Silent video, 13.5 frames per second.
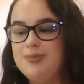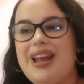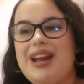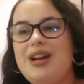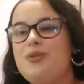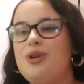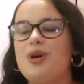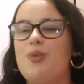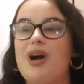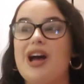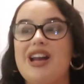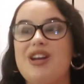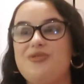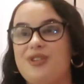Well, anyone can wear
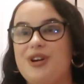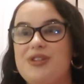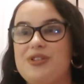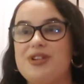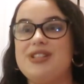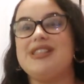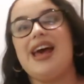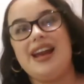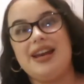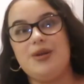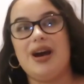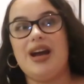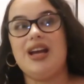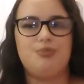any fragrance
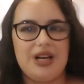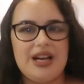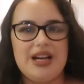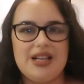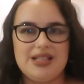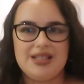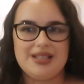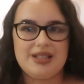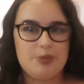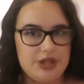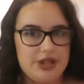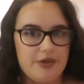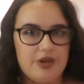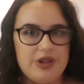anyway, but it is
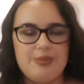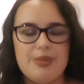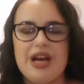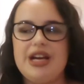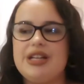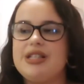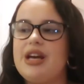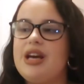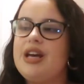specifically made